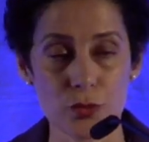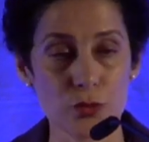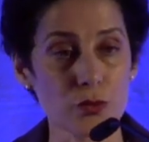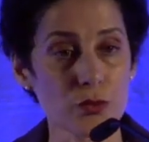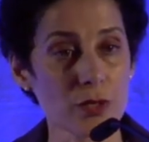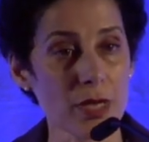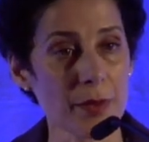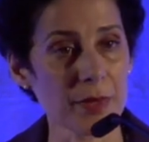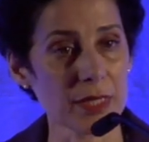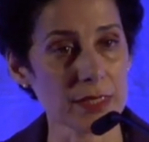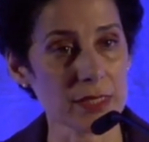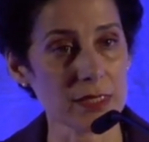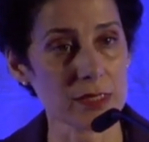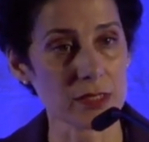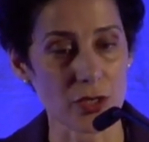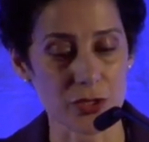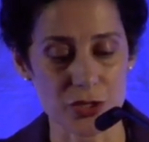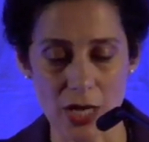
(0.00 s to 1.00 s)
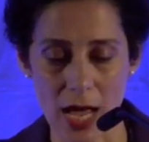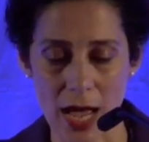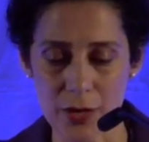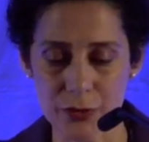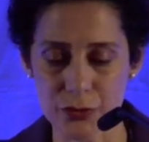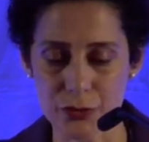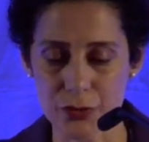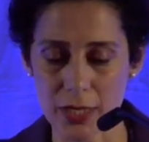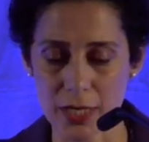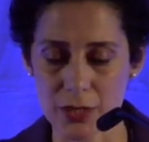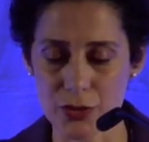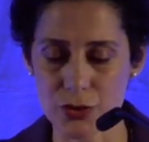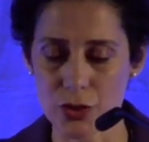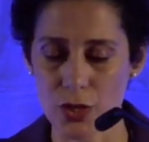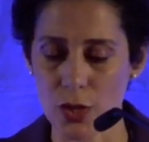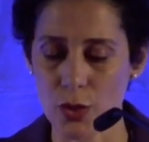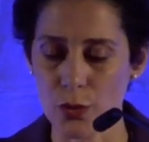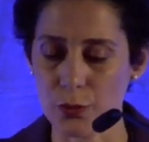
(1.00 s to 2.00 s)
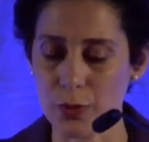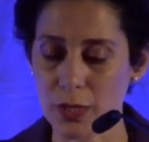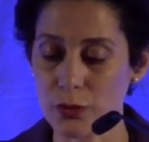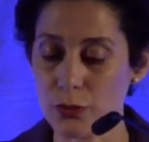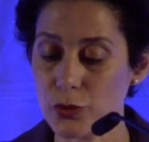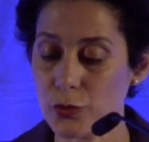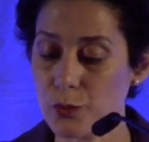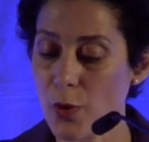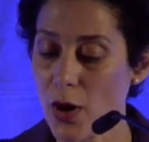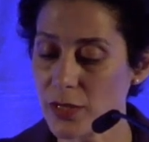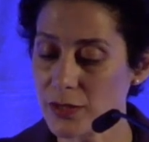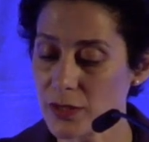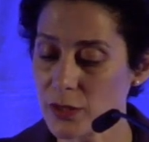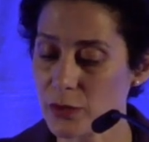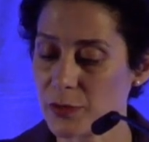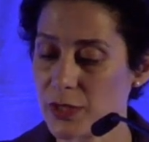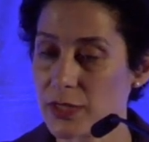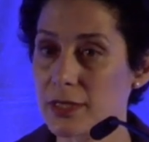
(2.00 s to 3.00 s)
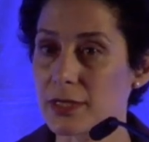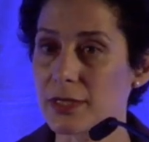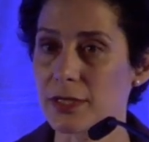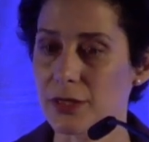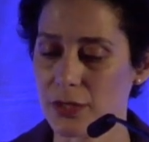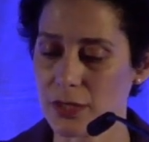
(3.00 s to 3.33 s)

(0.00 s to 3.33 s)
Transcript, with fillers: To remedy such outrage, we could posthumously